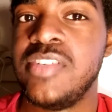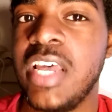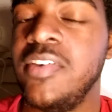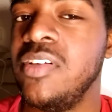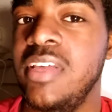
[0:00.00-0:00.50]

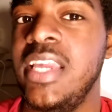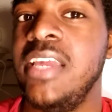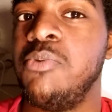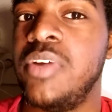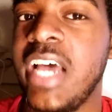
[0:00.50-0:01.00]

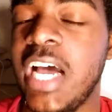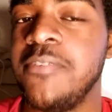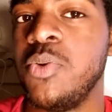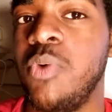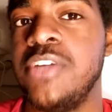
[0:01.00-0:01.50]
definitely would
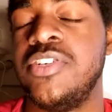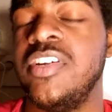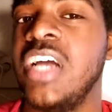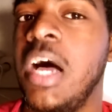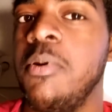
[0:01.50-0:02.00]
have to watch
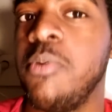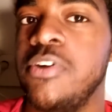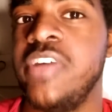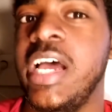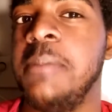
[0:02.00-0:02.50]
it a couple
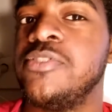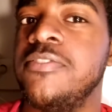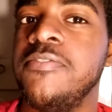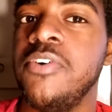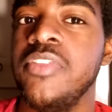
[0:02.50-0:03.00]
more times
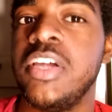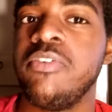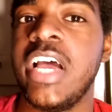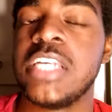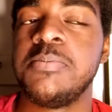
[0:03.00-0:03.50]
to fully
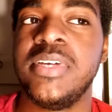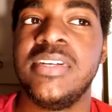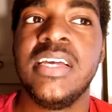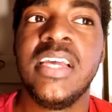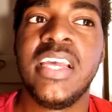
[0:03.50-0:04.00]
grasp
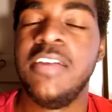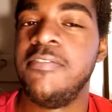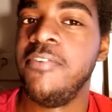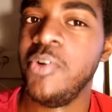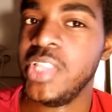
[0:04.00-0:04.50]
it
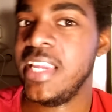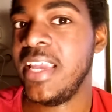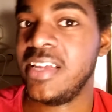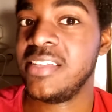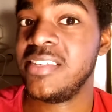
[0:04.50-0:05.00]
and fully
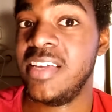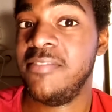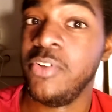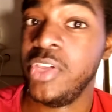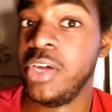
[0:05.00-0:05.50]
get it
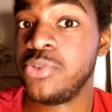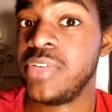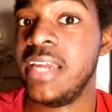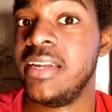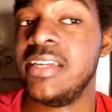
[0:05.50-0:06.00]
and fully
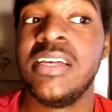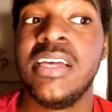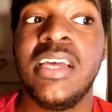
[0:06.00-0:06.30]
understand it.